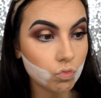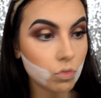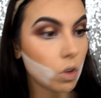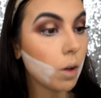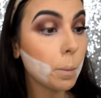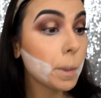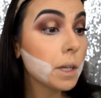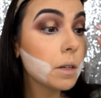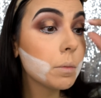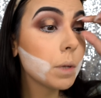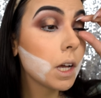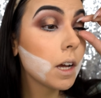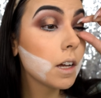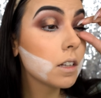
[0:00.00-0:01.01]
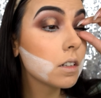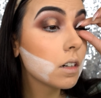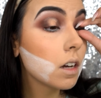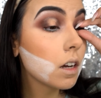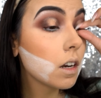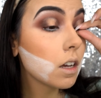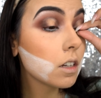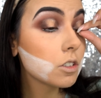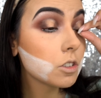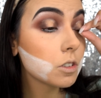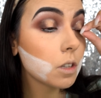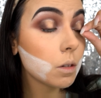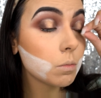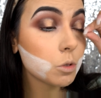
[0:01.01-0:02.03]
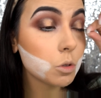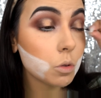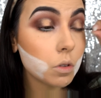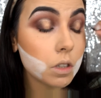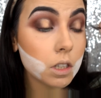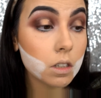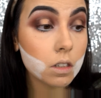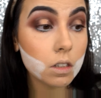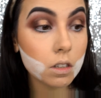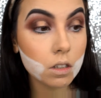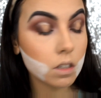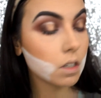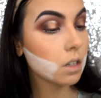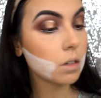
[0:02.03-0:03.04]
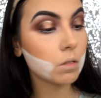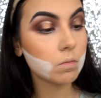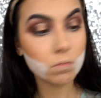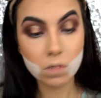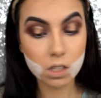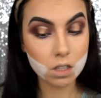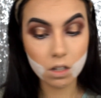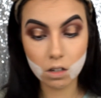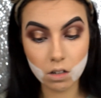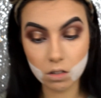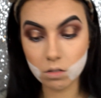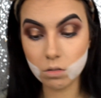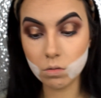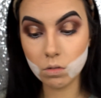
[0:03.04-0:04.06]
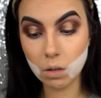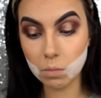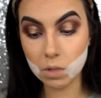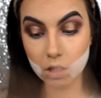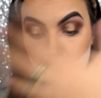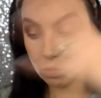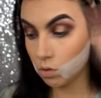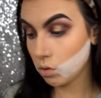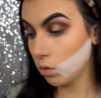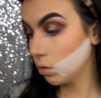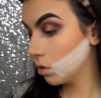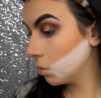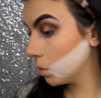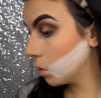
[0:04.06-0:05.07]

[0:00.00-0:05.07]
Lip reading: No, I'm gonna apply other eyelashes, I'm sorry. These are not good, I'm gonna throw them